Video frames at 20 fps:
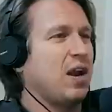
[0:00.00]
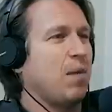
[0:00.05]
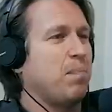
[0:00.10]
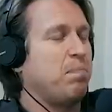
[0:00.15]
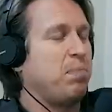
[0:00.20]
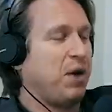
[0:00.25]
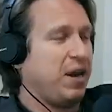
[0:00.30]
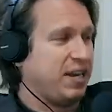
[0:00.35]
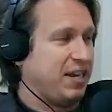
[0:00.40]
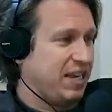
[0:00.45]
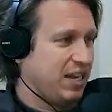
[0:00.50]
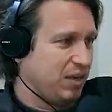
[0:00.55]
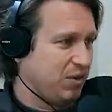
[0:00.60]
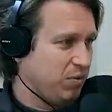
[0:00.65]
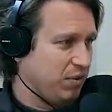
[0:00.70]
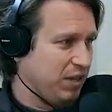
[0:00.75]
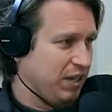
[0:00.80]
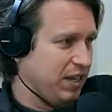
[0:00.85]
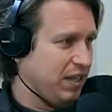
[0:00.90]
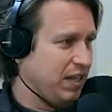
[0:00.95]
our butt kicked
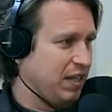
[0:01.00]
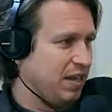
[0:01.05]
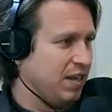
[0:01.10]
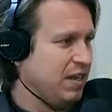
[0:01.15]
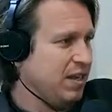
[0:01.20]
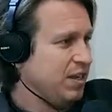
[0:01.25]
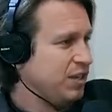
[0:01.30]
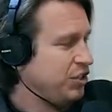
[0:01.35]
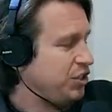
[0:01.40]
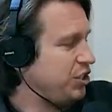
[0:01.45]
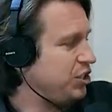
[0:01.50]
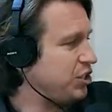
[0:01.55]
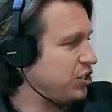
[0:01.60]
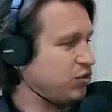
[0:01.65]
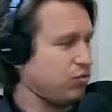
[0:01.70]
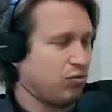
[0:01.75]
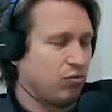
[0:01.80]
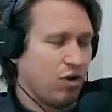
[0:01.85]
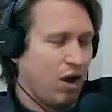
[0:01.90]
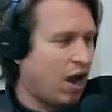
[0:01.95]
with Leela. She's
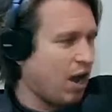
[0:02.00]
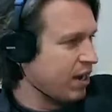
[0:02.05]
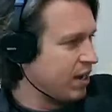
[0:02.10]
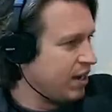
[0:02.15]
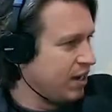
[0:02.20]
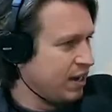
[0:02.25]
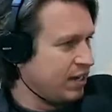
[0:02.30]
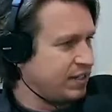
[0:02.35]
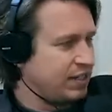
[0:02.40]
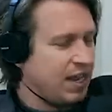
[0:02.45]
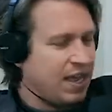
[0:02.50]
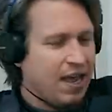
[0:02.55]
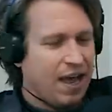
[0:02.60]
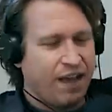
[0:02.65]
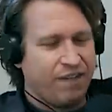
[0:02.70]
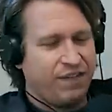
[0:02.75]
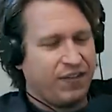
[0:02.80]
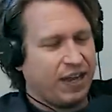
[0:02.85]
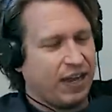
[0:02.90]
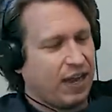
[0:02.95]
just rocking us.
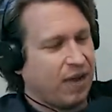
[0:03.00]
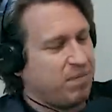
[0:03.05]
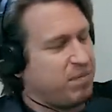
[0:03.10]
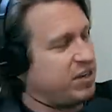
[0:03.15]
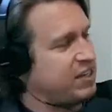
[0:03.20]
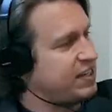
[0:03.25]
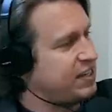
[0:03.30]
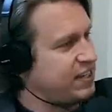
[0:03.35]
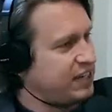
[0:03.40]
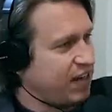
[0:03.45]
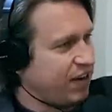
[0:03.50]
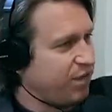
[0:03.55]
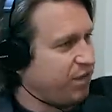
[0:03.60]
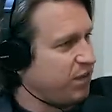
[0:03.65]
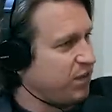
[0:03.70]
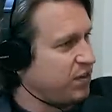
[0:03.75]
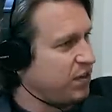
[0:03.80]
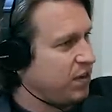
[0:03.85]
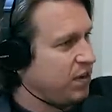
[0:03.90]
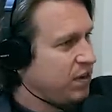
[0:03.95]
I feel like I've been sick.
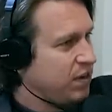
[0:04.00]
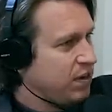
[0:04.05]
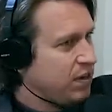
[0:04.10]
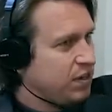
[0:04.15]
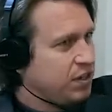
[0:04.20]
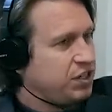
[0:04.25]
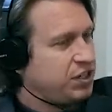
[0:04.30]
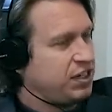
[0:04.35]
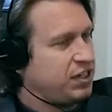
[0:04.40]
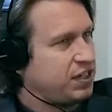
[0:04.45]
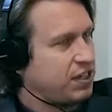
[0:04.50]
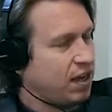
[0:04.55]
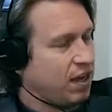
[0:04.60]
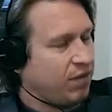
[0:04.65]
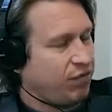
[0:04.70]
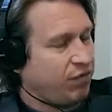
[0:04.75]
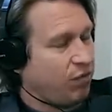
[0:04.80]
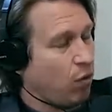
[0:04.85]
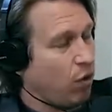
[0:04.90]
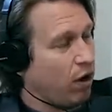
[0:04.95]
How old? She's
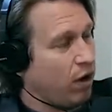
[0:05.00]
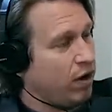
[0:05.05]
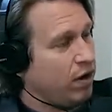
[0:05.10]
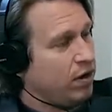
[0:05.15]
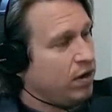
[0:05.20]
4.